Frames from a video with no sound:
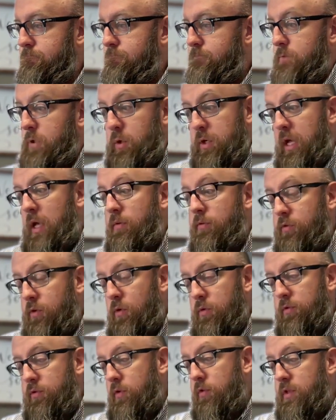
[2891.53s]
so yeah,
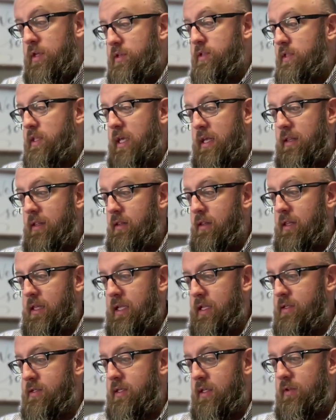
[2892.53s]
so so this then
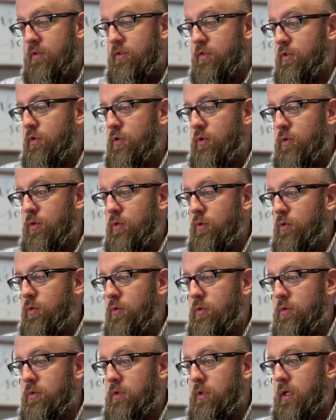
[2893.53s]
leads into
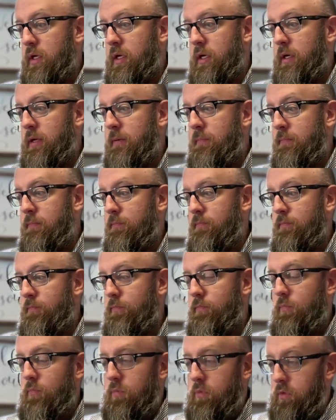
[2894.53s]
um,
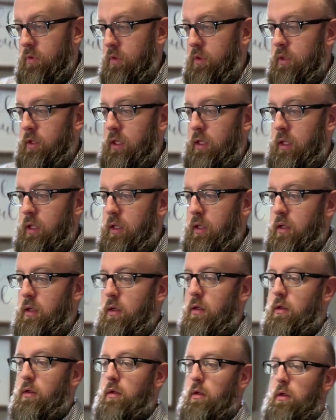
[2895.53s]
the
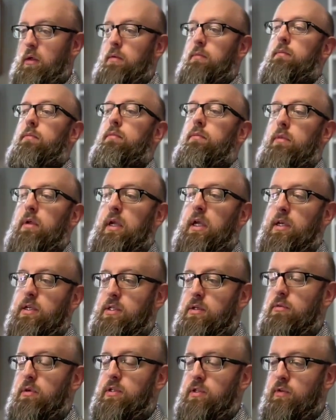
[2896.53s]
uh, um, the
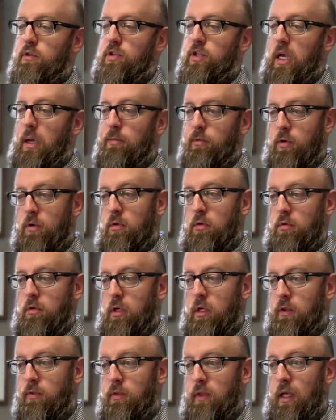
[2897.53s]
next rest of the chapter,
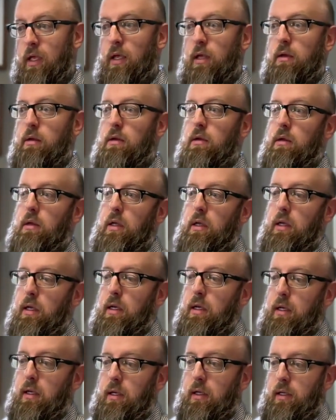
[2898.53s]
and then
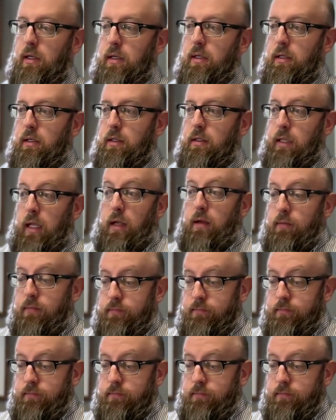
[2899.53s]
yeah.